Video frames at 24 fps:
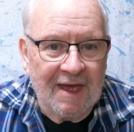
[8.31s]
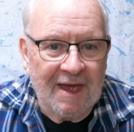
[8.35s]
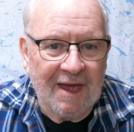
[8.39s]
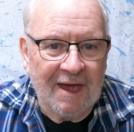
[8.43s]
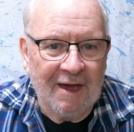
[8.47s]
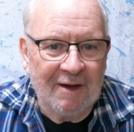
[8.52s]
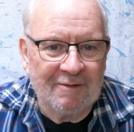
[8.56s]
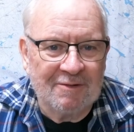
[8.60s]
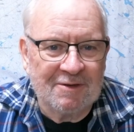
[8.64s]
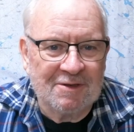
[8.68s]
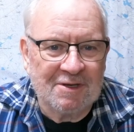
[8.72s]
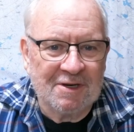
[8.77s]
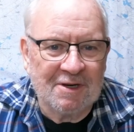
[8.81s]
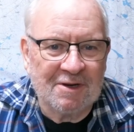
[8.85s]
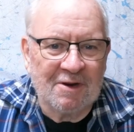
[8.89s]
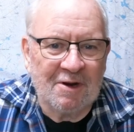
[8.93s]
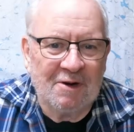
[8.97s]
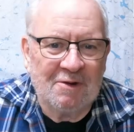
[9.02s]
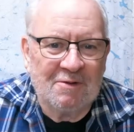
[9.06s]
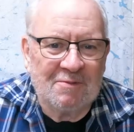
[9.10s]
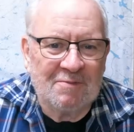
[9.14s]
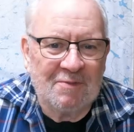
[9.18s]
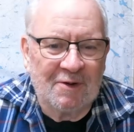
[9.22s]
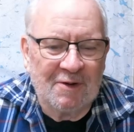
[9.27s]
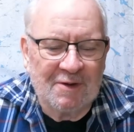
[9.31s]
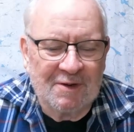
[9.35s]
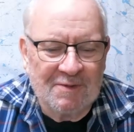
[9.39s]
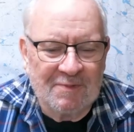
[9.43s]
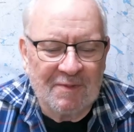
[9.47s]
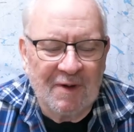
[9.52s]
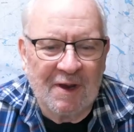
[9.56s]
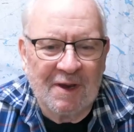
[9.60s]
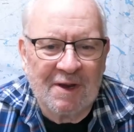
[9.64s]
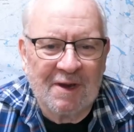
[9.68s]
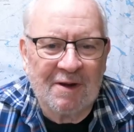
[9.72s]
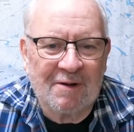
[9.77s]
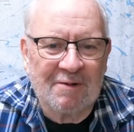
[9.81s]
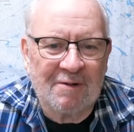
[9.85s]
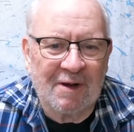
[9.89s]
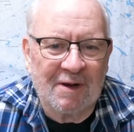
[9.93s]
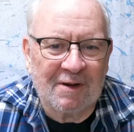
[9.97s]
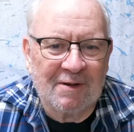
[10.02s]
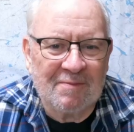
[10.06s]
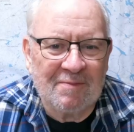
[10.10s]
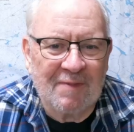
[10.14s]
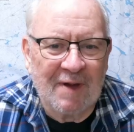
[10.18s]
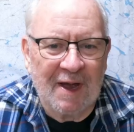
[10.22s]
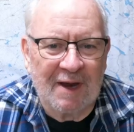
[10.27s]
How's she going, boys? Mike here.
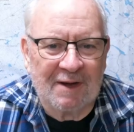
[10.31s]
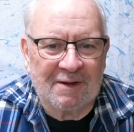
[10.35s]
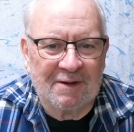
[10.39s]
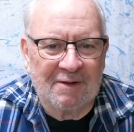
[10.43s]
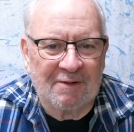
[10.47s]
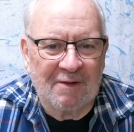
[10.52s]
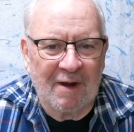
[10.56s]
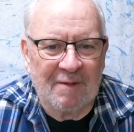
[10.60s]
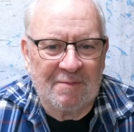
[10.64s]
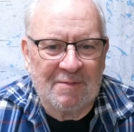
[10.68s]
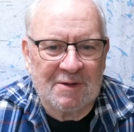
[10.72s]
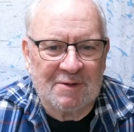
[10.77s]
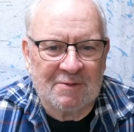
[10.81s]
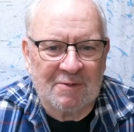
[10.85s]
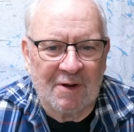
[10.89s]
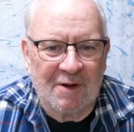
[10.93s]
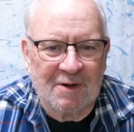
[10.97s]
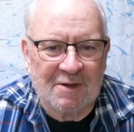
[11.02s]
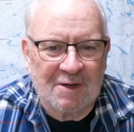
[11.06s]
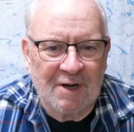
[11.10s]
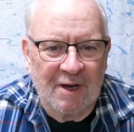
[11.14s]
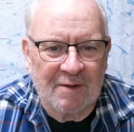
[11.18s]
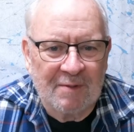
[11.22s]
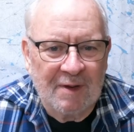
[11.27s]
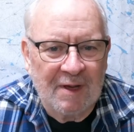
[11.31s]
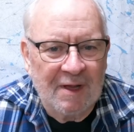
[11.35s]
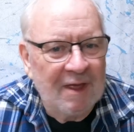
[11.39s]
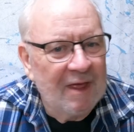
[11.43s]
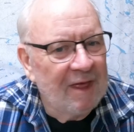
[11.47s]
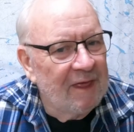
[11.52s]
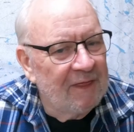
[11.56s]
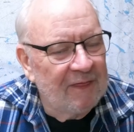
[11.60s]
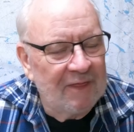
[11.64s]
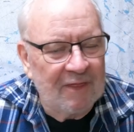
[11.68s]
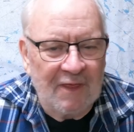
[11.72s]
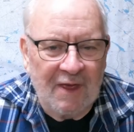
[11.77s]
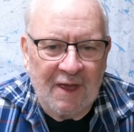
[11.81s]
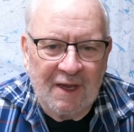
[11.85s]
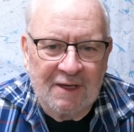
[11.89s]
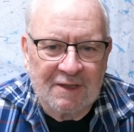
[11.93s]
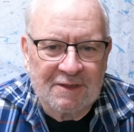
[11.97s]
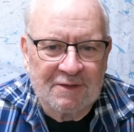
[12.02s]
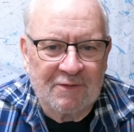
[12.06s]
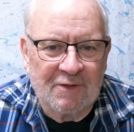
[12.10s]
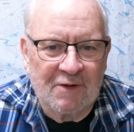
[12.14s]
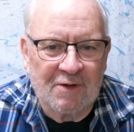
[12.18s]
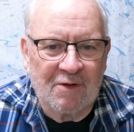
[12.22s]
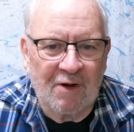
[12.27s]
Welcome back to Grampie's Workshop.
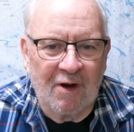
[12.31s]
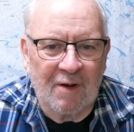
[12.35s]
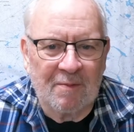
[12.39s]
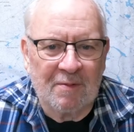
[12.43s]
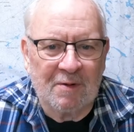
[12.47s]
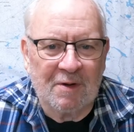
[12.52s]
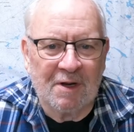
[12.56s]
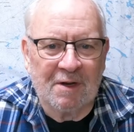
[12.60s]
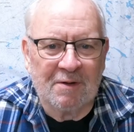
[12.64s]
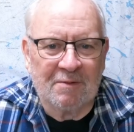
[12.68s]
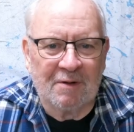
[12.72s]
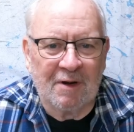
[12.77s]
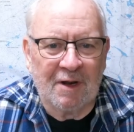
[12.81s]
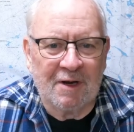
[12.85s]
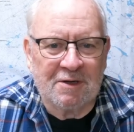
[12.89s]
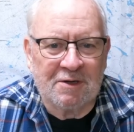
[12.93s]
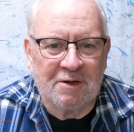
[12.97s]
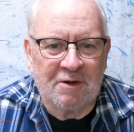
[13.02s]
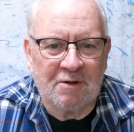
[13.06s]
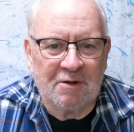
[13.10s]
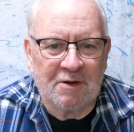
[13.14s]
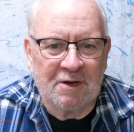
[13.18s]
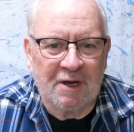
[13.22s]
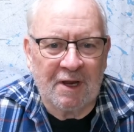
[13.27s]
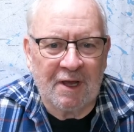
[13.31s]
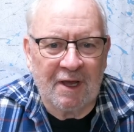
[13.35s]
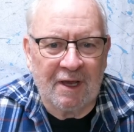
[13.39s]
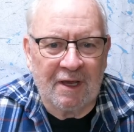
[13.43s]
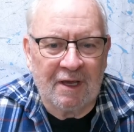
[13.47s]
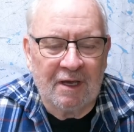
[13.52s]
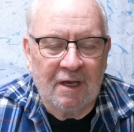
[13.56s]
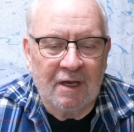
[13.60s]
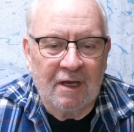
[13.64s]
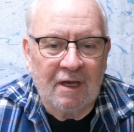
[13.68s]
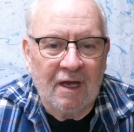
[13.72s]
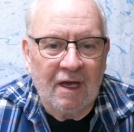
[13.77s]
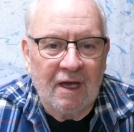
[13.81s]
Thanks for dropping in. I'm glad you're here today.